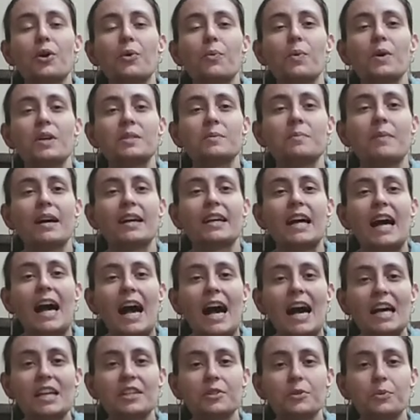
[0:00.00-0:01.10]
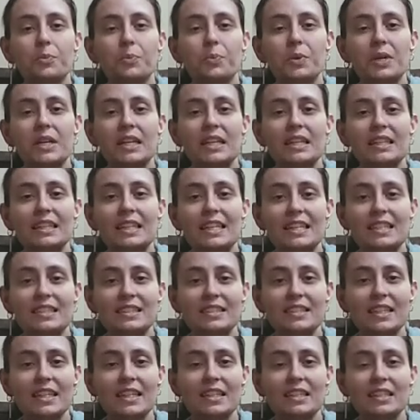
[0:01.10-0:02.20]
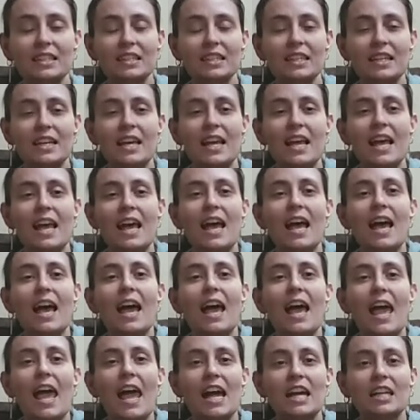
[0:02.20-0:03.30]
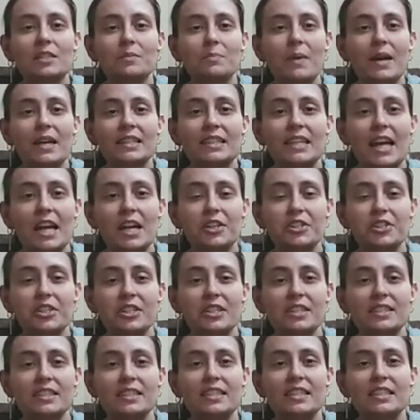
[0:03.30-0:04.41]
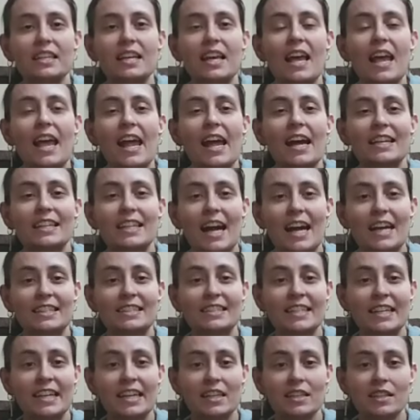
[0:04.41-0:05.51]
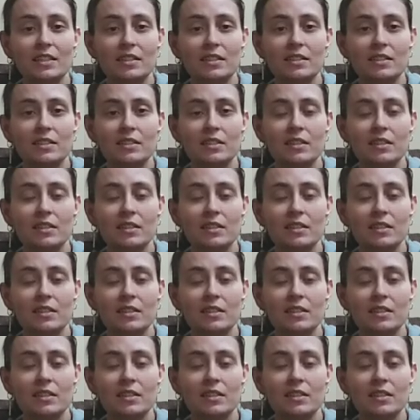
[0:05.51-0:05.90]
was my unrealistic expectations and ideas